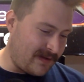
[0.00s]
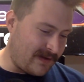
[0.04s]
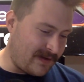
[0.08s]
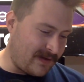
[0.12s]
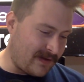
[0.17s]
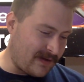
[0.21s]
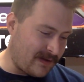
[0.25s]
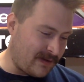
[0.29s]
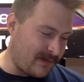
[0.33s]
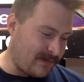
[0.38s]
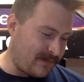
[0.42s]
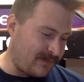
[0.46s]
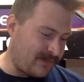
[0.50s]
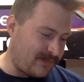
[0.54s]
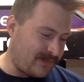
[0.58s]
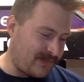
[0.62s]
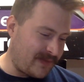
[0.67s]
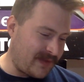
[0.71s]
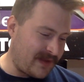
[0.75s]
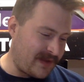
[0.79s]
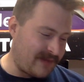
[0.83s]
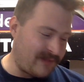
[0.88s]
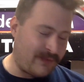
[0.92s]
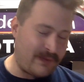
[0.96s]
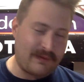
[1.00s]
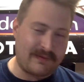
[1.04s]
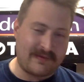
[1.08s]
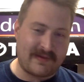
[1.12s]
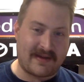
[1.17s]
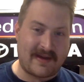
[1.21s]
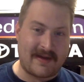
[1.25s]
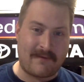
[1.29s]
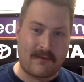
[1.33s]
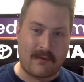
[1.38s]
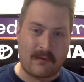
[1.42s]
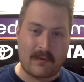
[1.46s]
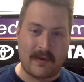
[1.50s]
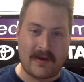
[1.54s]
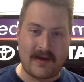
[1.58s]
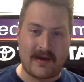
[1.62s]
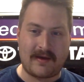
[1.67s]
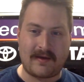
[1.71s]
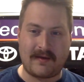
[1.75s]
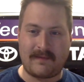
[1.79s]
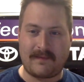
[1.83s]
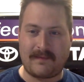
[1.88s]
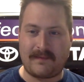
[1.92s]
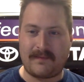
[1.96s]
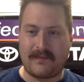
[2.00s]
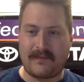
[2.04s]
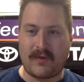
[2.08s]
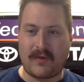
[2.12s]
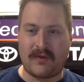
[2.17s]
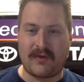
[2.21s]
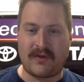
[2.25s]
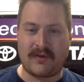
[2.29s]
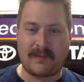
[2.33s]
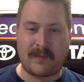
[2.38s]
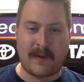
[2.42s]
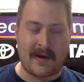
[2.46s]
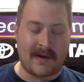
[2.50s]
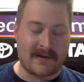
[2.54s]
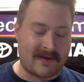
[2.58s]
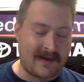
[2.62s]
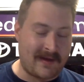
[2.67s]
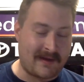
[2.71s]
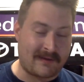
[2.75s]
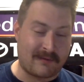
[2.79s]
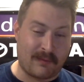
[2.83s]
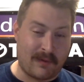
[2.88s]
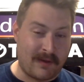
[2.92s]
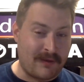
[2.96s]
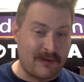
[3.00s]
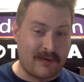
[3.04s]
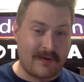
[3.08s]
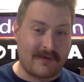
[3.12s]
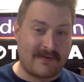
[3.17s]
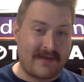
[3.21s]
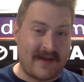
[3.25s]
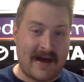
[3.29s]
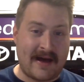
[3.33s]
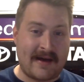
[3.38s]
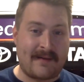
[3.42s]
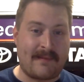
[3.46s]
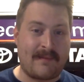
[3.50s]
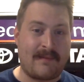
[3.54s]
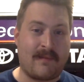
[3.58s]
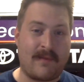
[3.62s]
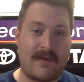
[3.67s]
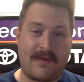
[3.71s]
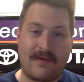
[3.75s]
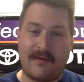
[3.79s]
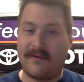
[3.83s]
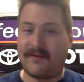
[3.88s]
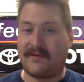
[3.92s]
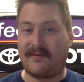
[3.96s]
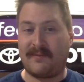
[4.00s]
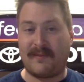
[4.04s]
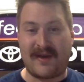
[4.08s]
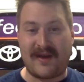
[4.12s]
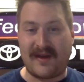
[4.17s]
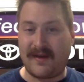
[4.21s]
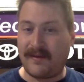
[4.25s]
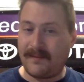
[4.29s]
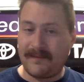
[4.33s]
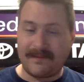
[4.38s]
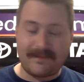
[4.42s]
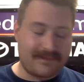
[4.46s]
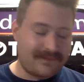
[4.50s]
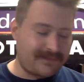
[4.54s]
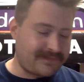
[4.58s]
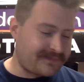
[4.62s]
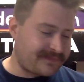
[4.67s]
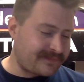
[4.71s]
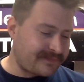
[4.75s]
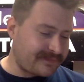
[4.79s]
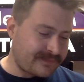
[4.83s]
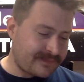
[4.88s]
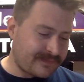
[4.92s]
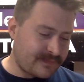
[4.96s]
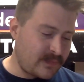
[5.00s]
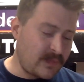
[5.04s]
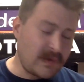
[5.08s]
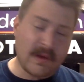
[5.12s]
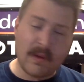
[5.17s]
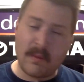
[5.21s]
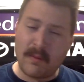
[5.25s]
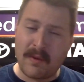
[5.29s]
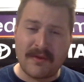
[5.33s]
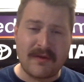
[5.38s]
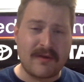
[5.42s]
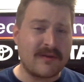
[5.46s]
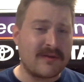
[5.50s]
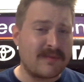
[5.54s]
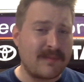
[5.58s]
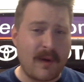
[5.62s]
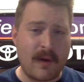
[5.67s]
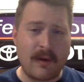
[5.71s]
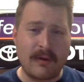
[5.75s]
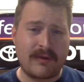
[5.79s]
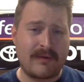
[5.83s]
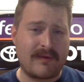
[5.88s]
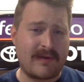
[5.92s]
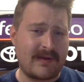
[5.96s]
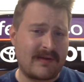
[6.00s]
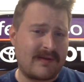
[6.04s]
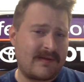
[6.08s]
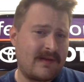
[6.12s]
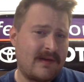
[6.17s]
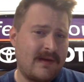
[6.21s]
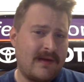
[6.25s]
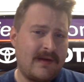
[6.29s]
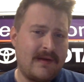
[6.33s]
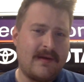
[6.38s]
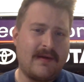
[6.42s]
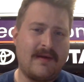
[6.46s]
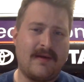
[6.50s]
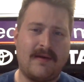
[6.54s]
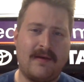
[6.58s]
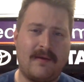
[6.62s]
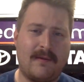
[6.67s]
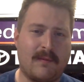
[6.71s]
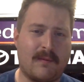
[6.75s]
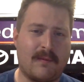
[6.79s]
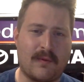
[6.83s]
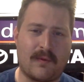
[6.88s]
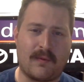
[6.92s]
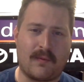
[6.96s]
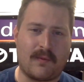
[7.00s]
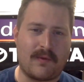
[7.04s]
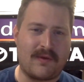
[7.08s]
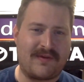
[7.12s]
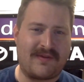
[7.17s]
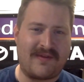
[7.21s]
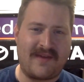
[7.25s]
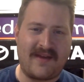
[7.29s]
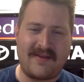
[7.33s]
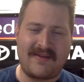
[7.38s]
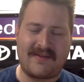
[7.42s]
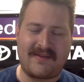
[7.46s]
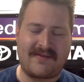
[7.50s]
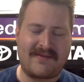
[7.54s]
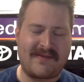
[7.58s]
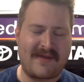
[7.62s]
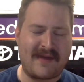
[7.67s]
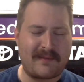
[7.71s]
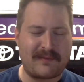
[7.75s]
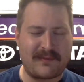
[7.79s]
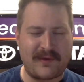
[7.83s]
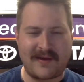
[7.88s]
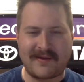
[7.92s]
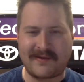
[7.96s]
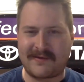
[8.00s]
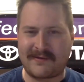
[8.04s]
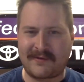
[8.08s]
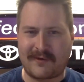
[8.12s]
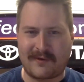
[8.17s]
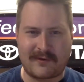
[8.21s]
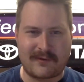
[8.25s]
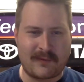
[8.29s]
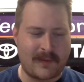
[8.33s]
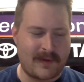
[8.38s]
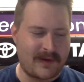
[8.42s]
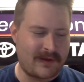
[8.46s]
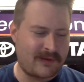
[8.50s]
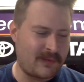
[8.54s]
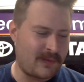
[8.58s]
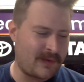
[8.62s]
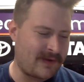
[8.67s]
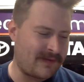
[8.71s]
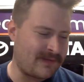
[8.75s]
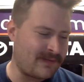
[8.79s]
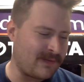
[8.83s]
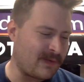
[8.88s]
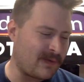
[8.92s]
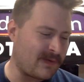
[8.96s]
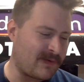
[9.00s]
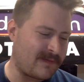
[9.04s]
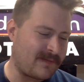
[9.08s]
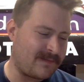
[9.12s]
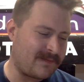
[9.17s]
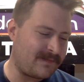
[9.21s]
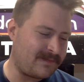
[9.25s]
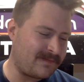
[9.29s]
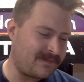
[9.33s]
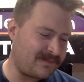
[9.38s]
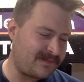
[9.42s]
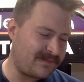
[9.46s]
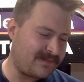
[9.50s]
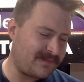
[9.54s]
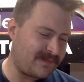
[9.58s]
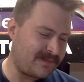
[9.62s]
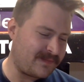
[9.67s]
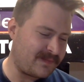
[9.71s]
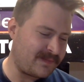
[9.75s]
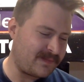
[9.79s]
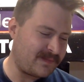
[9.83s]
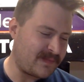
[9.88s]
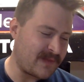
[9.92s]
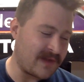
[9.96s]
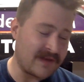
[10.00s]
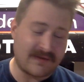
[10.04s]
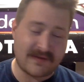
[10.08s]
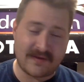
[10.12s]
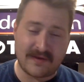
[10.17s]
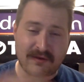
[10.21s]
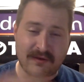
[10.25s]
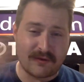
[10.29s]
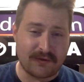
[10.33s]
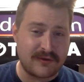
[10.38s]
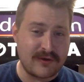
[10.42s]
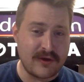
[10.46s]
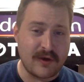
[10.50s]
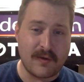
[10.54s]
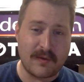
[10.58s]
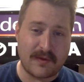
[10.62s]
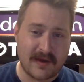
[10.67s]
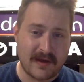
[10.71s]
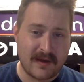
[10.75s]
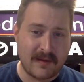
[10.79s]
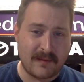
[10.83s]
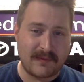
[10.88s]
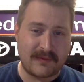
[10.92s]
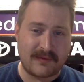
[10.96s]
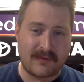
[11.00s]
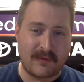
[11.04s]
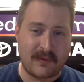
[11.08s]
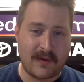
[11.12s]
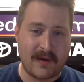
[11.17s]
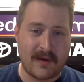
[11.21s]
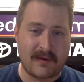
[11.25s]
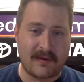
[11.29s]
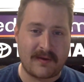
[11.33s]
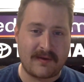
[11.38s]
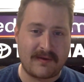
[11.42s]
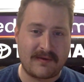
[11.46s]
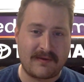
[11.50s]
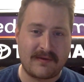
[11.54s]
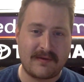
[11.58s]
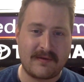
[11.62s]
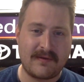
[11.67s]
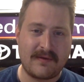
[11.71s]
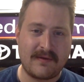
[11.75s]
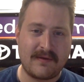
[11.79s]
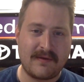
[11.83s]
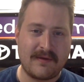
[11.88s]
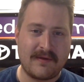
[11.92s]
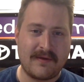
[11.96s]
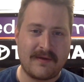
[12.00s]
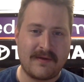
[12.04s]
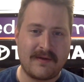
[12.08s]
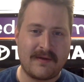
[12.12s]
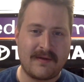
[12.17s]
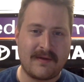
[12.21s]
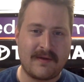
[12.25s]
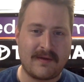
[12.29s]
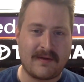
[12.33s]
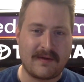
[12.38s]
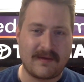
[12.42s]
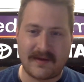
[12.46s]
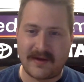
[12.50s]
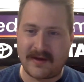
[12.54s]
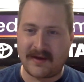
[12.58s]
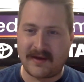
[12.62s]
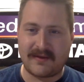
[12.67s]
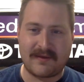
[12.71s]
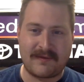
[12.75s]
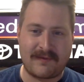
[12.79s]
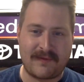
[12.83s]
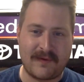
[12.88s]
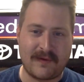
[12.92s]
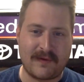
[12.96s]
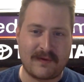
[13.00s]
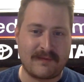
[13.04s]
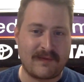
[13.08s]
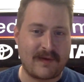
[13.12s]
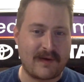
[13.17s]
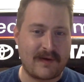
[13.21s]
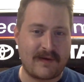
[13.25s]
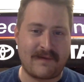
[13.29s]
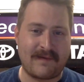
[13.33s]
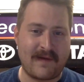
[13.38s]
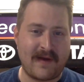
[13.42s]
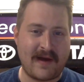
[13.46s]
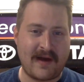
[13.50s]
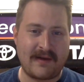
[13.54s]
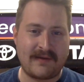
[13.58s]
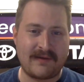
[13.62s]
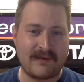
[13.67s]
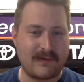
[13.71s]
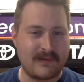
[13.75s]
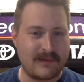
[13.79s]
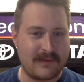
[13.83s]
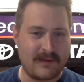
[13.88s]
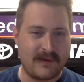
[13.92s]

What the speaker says: it feels like every week on this podcast, whether it's Adam, whether it's me, whether it's both of us, we're saying the same thing to start 2024. It's either Joe Gibbs Toyotas leading the field very fast,